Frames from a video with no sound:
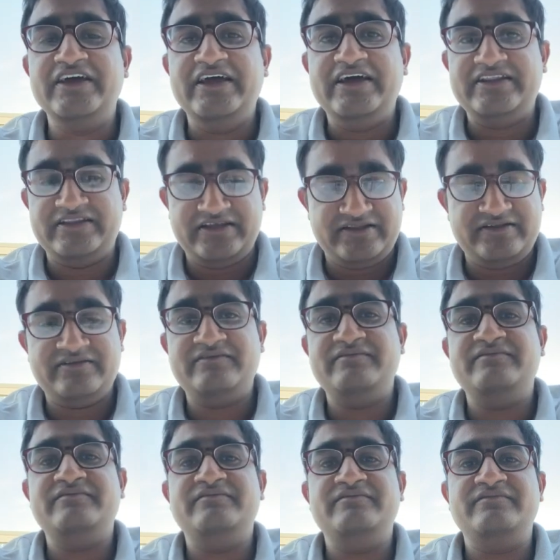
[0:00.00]
And
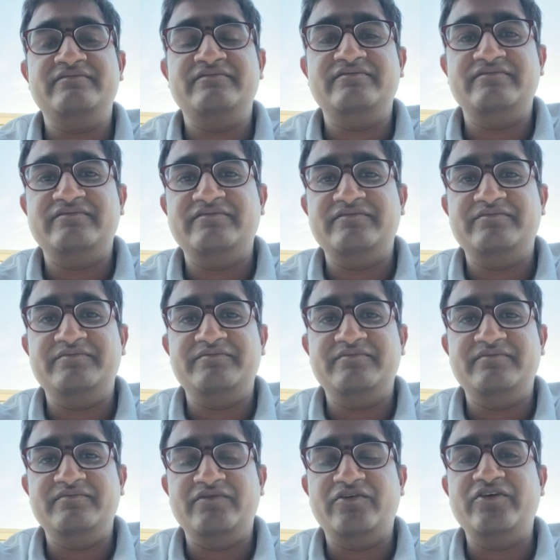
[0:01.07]
then
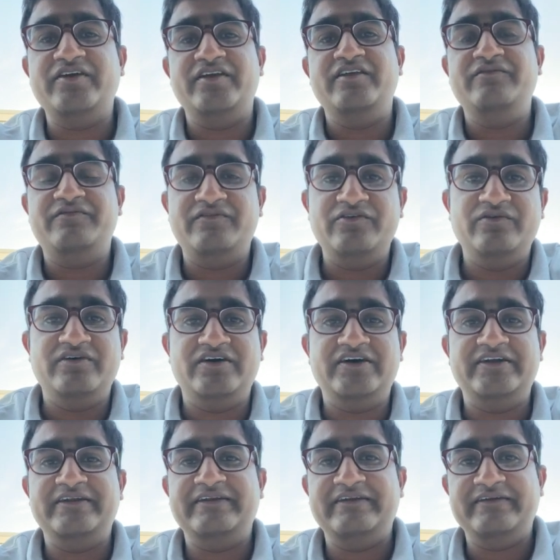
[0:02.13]
if you
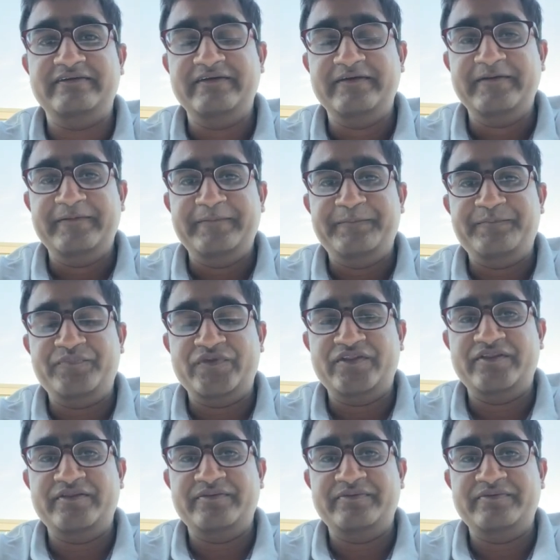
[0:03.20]
are
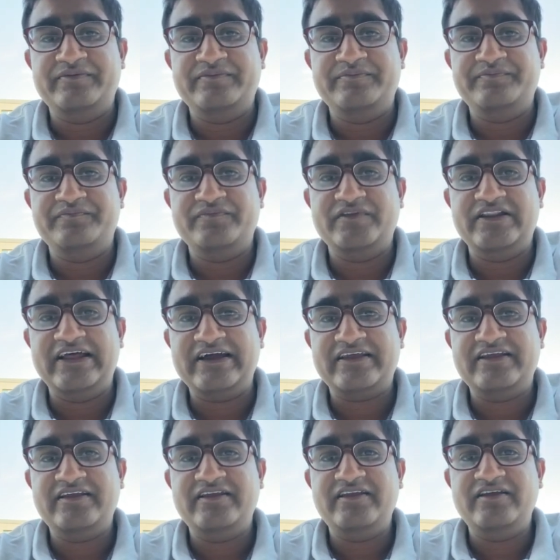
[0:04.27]

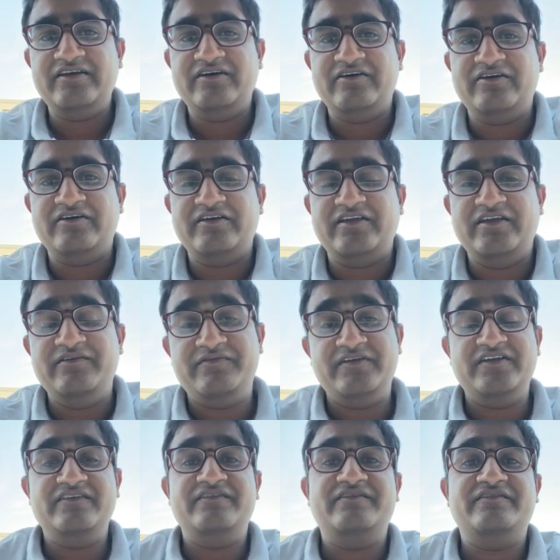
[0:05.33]
lucky, or if
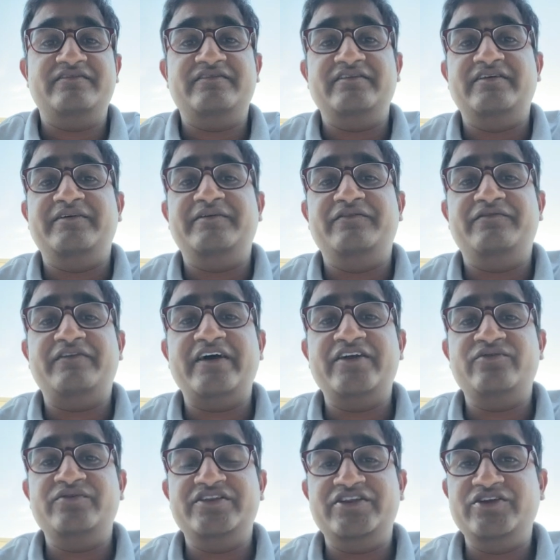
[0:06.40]
he's fine
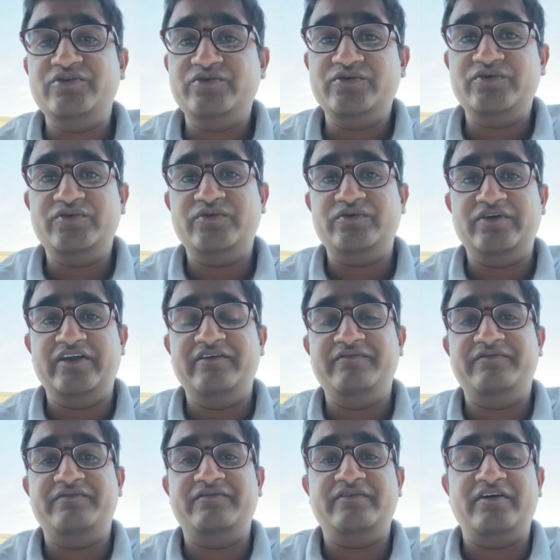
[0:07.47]
with you,
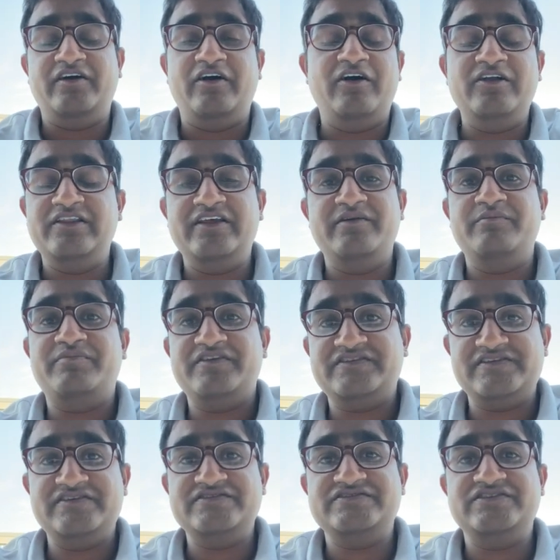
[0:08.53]
if all the
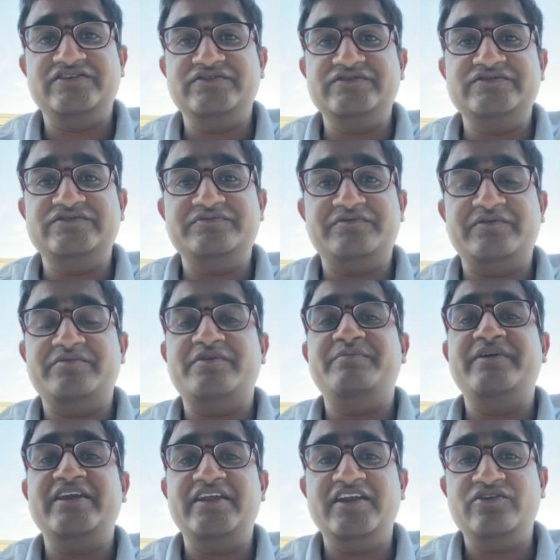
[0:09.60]
impression is good from the
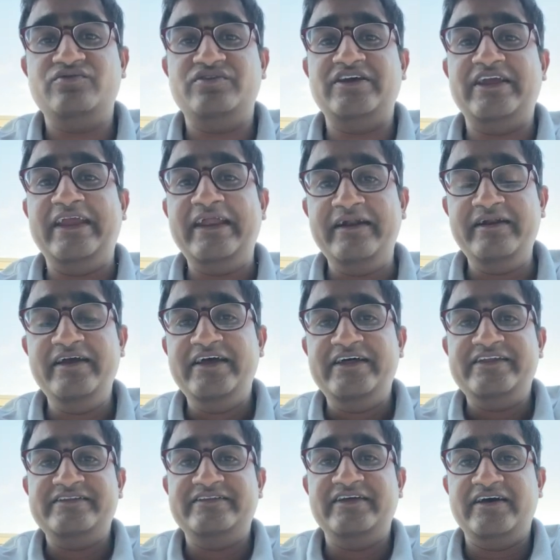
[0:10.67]
beginning to the end,
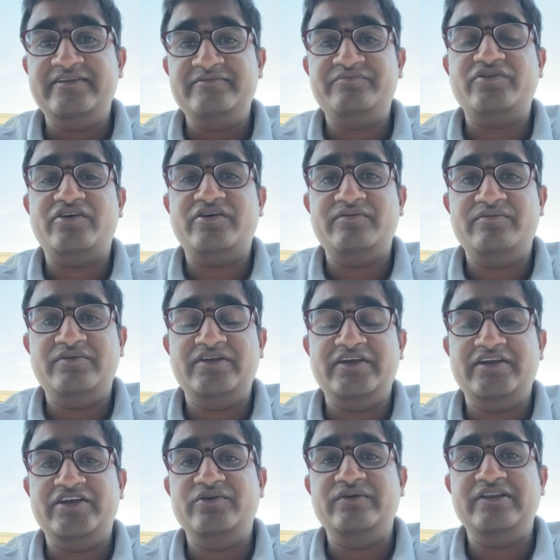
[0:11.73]
then probably
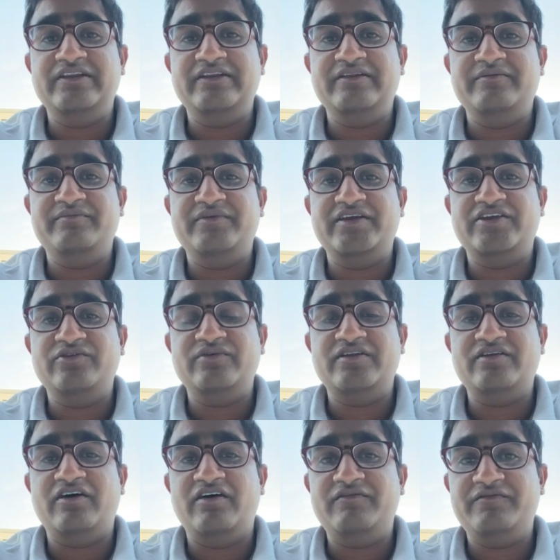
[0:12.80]
he will make you an
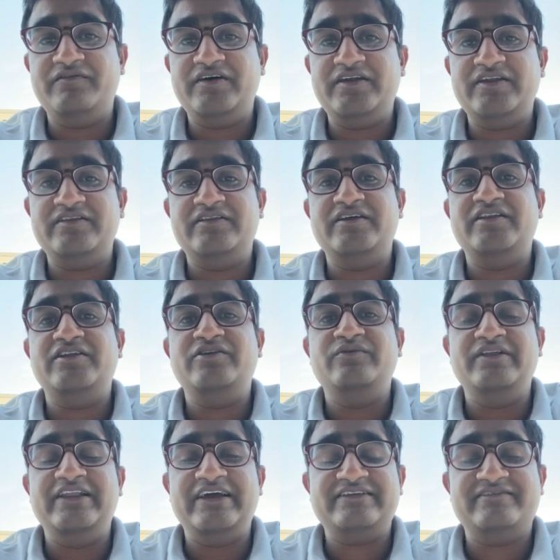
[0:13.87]
offer and then he
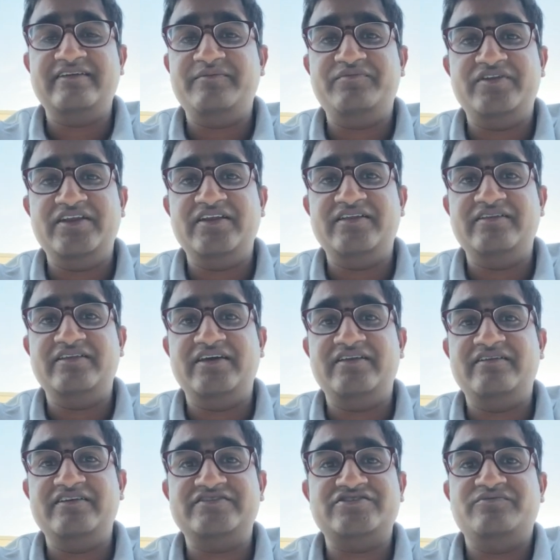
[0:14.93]
will accept it, and then
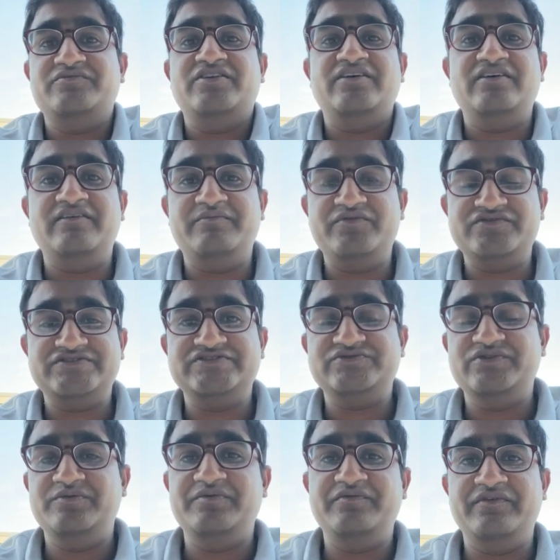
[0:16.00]
rest of the process will
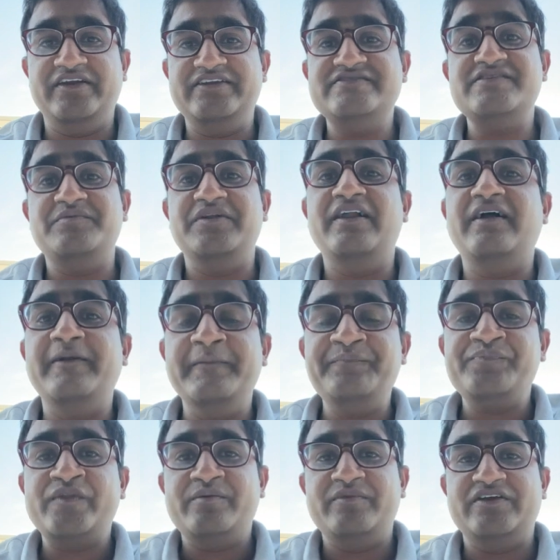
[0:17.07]
be very similar,
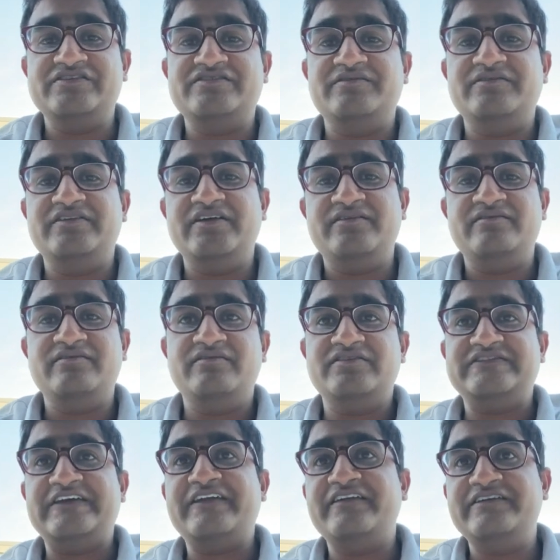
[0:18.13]
because then the
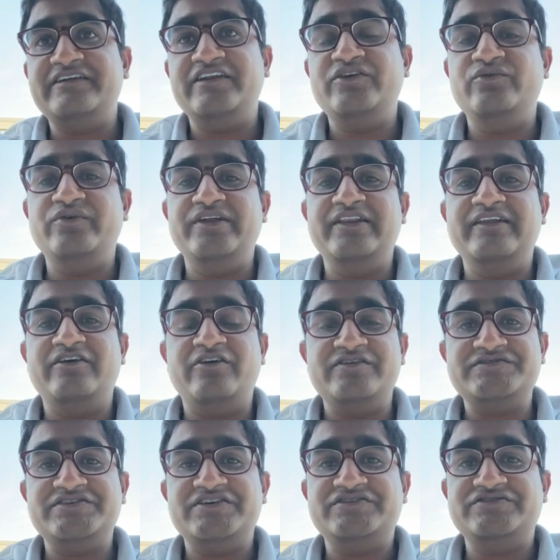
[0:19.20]
secretary will
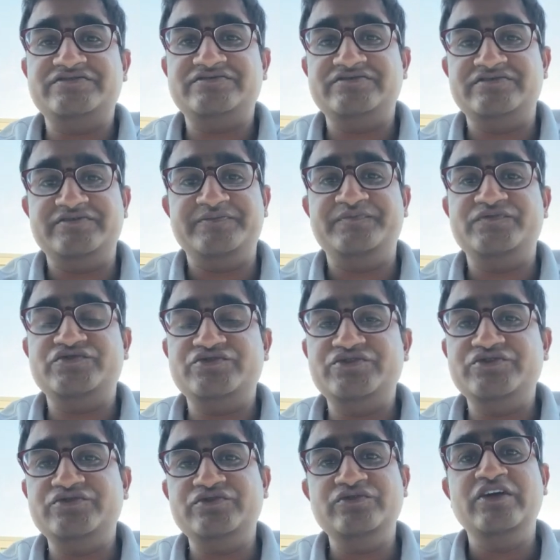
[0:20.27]
contact to
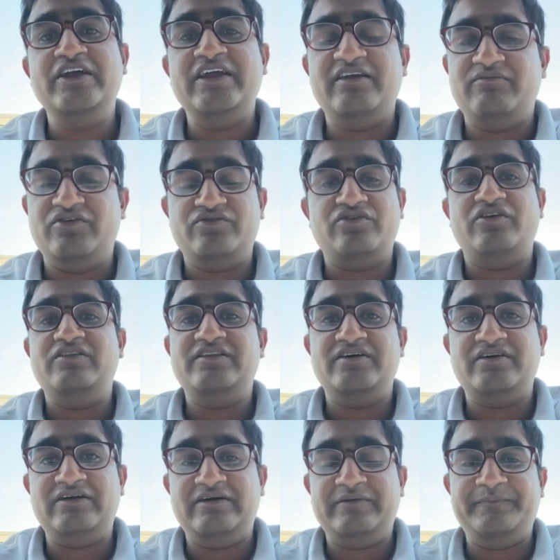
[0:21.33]
you about all
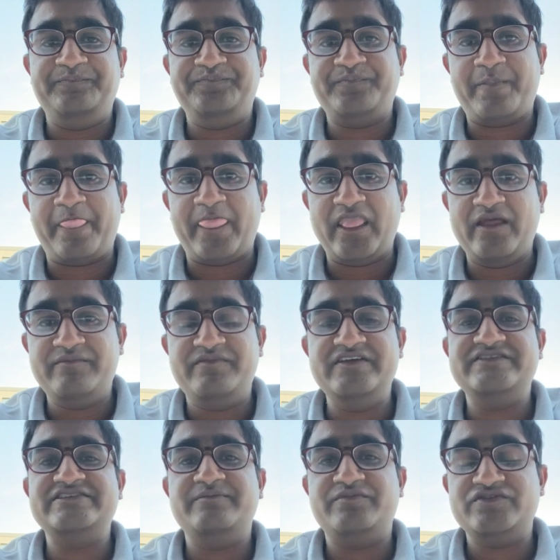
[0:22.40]
the
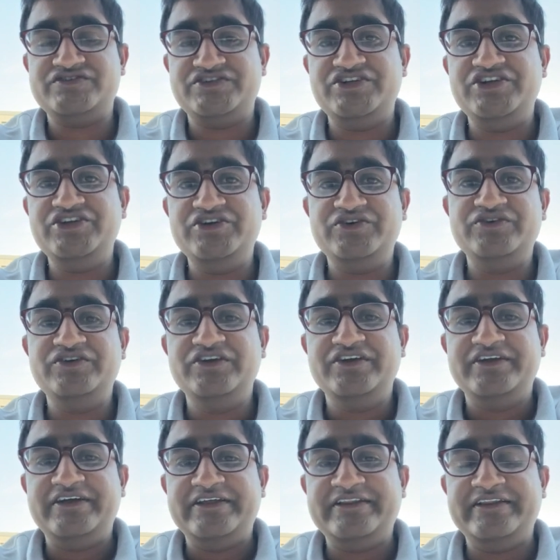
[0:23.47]
visa procedure,
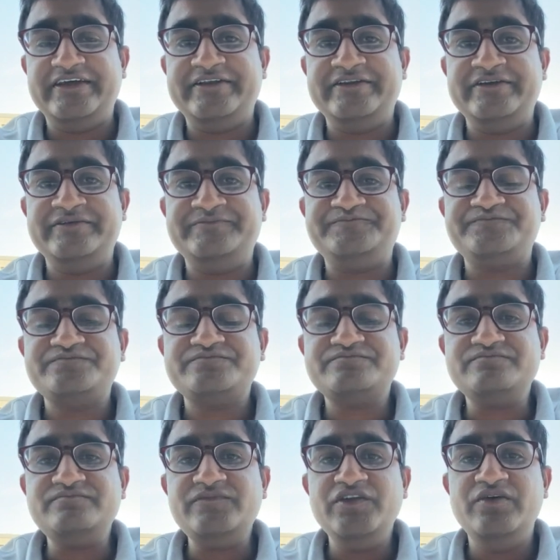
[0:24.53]
and then
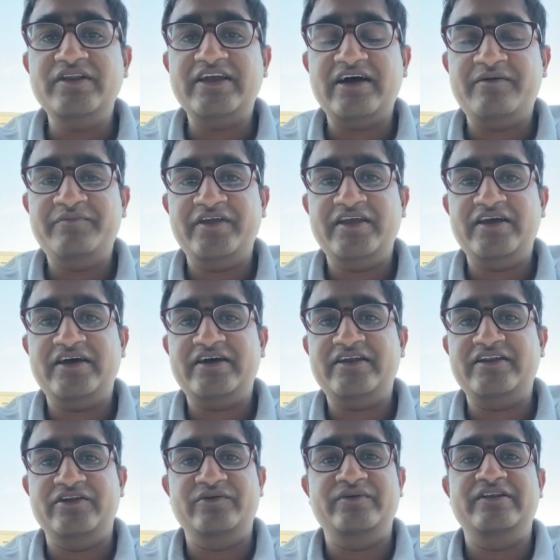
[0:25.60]
you'll come here,
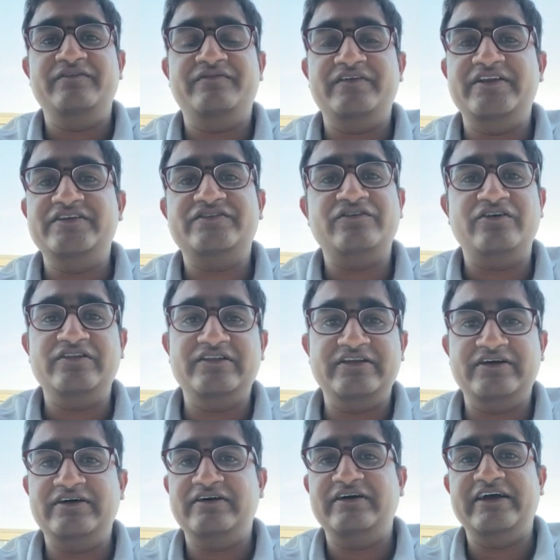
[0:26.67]
you will finish all
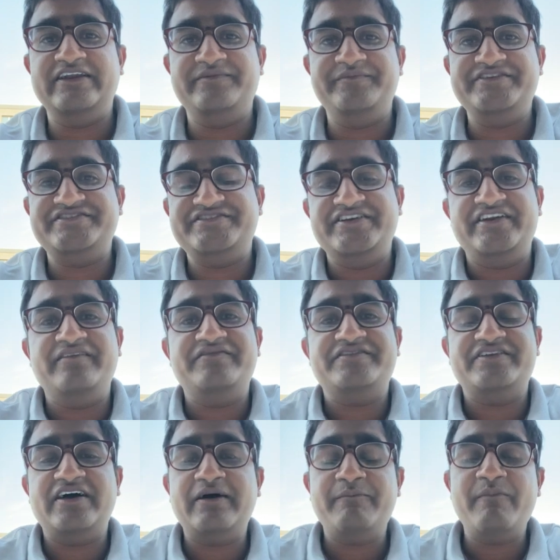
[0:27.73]
the administrative
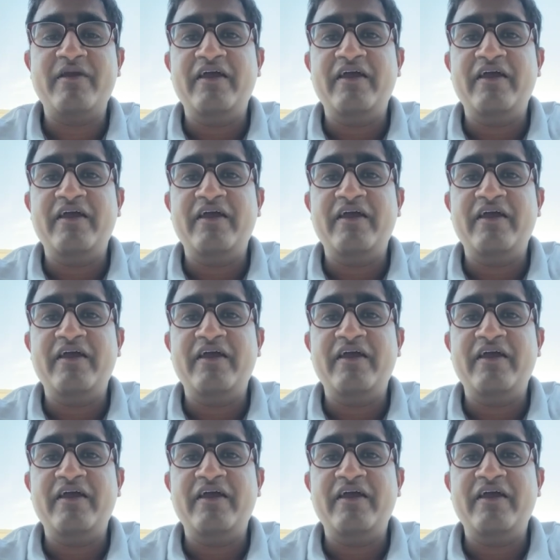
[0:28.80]
stuff.